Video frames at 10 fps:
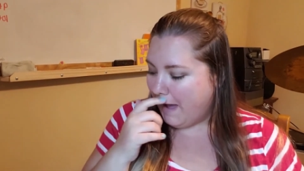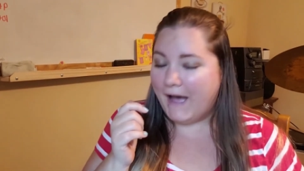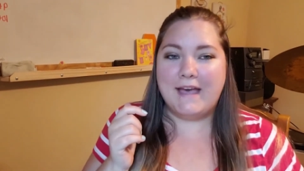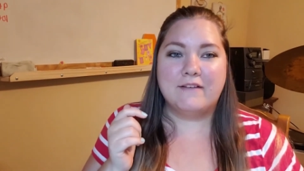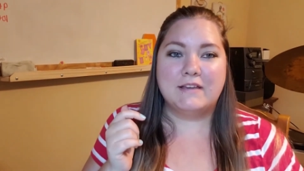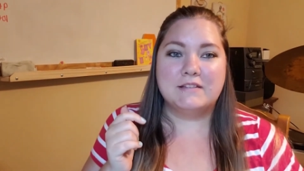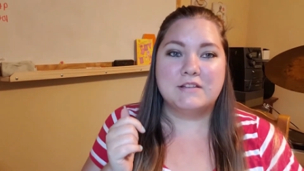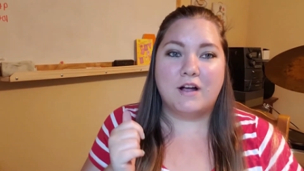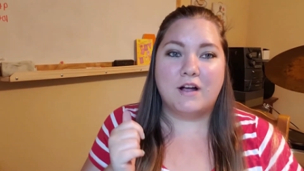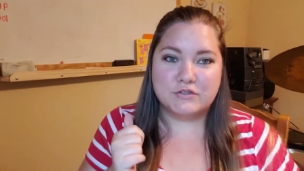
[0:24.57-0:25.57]
I have a
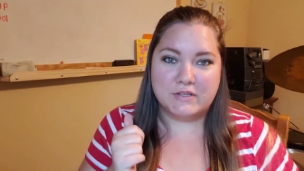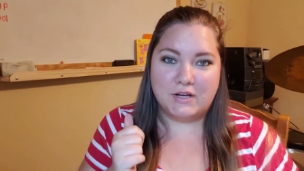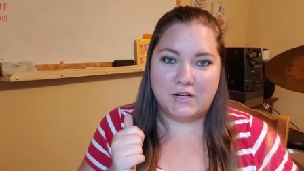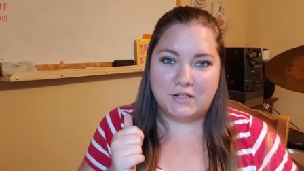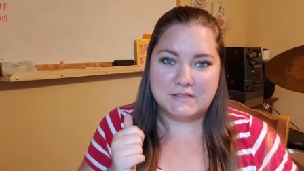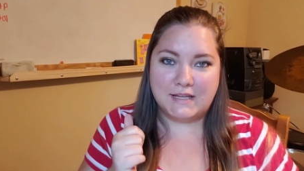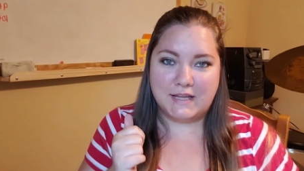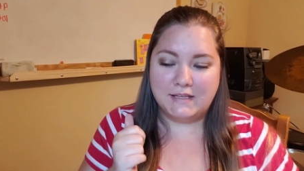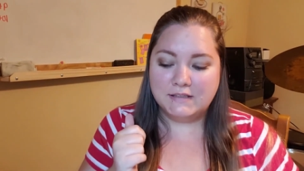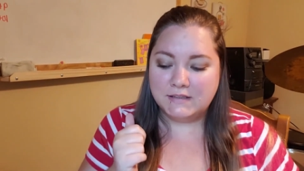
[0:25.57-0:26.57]
Dollar Tree haul
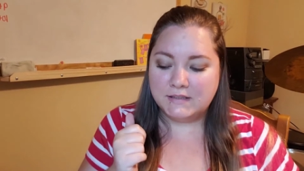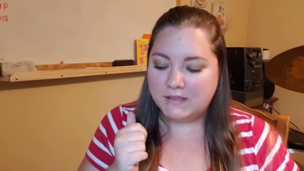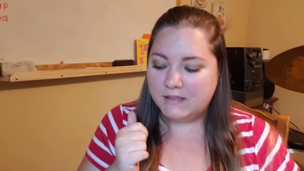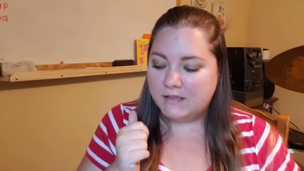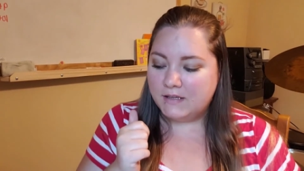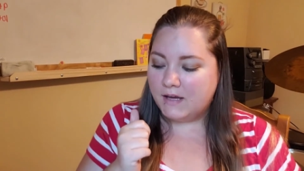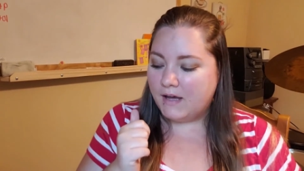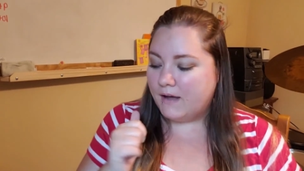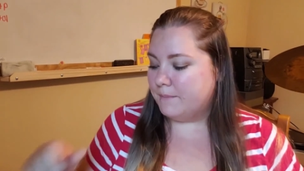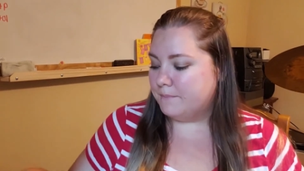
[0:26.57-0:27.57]
today.
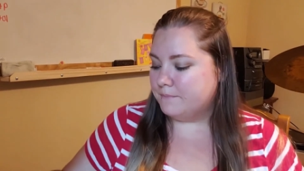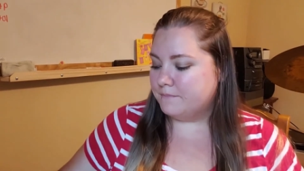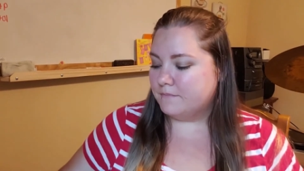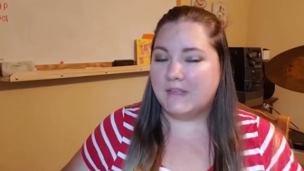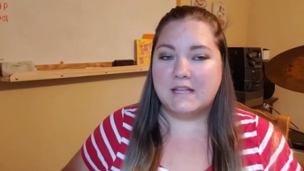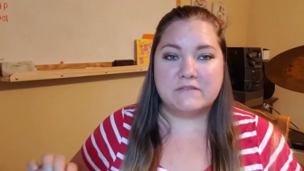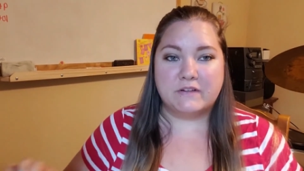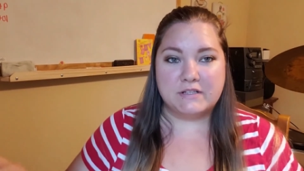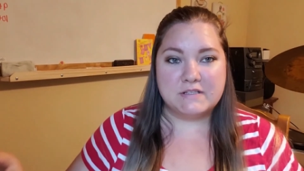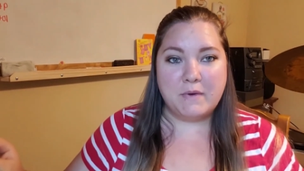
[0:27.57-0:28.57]
Um, it's
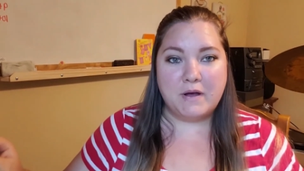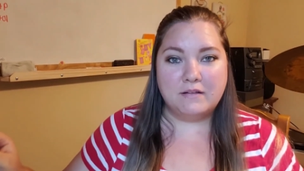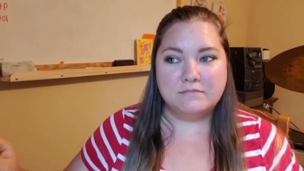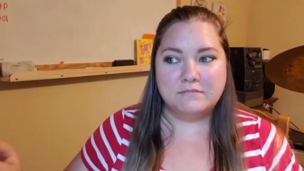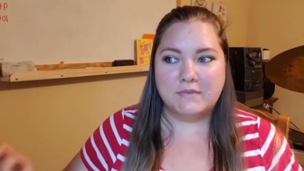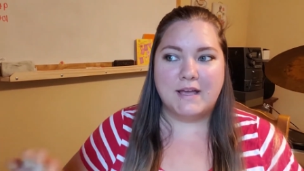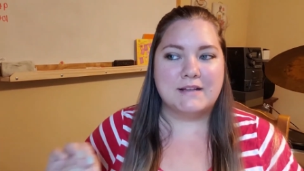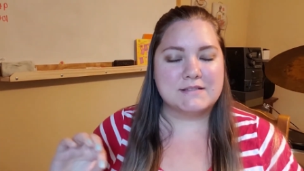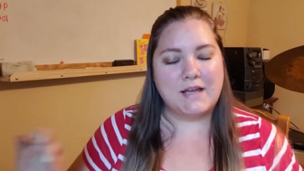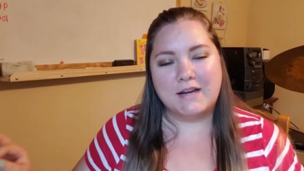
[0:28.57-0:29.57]
very small
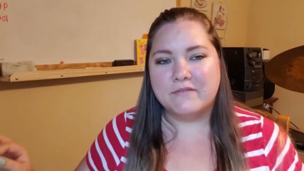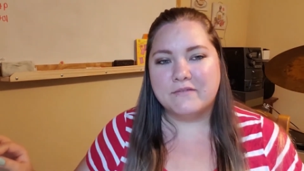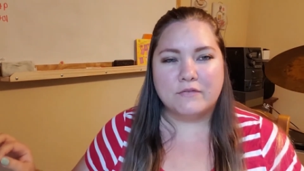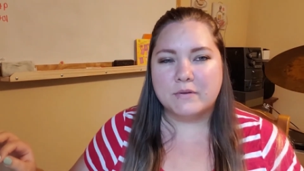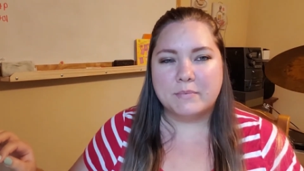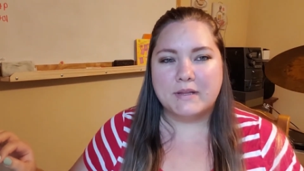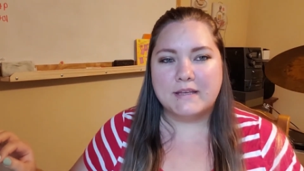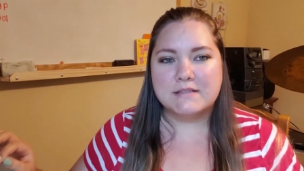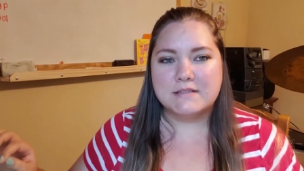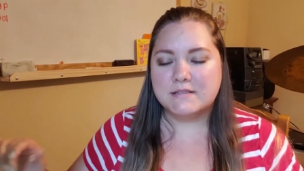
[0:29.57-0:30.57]
and it's kind of all over the
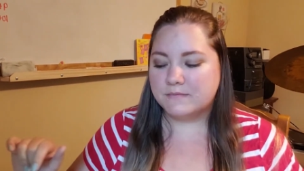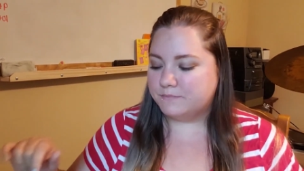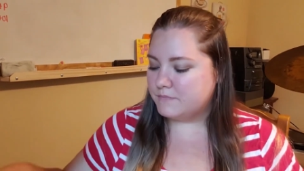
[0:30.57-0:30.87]
place.